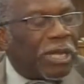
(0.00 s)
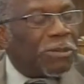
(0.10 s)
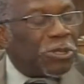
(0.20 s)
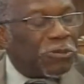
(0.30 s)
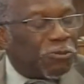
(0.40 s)
And
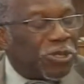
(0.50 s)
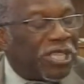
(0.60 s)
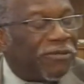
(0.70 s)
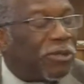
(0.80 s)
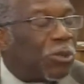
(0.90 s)
I'm the
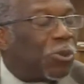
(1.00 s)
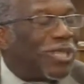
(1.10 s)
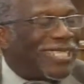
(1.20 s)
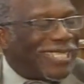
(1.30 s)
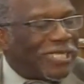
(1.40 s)
superintendent, even though the
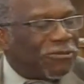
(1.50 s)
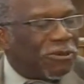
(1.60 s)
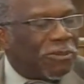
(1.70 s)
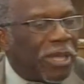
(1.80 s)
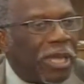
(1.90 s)
word is
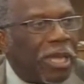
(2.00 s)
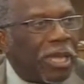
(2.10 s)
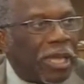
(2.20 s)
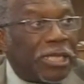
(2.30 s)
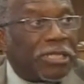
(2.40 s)
interim.
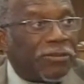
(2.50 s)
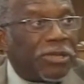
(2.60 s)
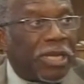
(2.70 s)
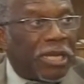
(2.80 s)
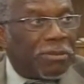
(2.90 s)
Each and
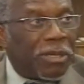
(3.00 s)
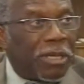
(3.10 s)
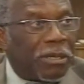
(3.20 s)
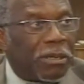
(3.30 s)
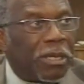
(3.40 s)
every day I'm
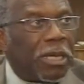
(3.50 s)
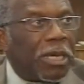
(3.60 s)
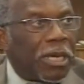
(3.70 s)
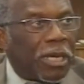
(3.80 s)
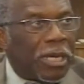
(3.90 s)
here,
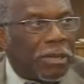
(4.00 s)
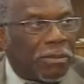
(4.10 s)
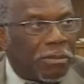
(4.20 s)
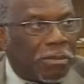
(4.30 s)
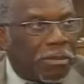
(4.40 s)

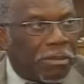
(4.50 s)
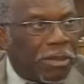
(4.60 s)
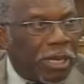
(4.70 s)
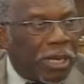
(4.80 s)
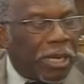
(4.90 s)

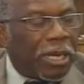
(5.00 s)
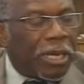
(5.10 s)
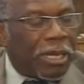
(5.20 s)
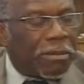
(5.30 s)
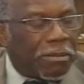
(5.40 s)

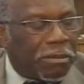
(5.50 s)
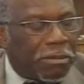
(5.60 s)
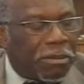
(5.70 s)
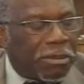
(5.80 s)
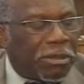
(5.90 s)
I
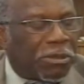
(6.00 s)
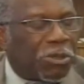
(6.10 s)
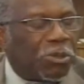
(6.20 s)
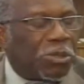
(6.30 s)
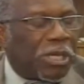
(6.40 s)
and the
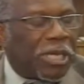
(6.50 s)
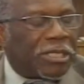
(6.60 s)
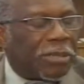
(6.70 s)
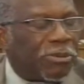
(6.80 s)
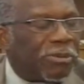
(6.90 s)
two
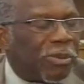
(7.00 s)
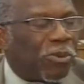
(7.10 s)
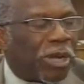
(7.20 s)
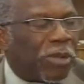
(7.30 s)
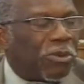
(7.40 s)
gentlemen who will be
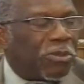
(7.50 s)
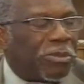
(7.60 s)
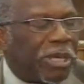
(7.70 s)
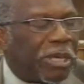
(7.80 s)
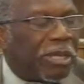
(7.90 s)
working
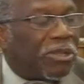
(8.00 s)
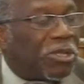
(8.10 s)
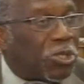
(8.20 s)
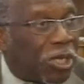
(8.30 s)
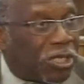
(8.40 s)
with me in
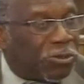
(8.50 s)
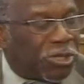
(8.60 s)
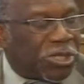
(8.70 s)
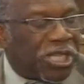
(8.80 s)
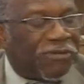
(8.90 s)
conjunction
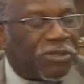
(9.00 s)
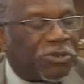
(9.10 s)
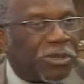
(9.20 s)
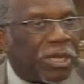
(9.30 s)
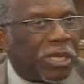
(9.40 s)
with the staff
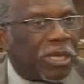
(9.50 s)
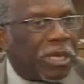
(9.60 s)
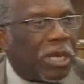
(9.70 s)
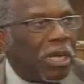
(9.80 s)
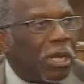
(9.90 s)
that's already
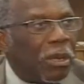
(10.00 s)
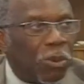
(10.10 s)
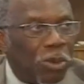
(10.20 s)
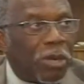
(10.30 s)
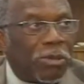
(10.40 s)
here,
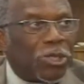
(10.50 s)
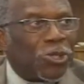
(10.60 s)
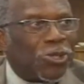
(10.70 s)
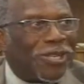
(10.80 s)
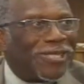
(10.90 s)
we are in
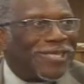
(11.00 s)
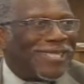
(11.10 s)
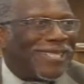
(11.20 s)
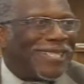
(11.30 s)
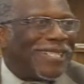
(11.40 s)

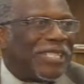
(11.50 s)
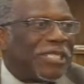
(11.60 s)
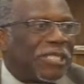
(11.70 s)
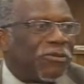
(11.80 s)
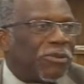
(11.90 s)
charge
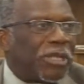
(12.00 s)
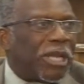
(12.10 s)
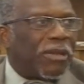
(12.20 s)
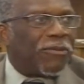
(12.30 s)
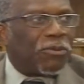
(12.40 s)
each and every
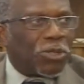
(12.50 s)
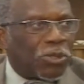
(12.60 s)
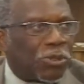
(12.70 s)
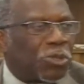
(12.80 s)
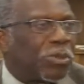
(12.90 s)
day for
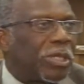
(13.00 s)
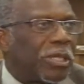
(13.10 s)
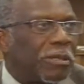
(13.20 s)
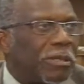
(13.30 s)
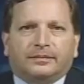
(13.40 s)
as long as we're
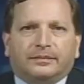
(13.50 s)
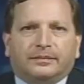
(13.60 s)
here.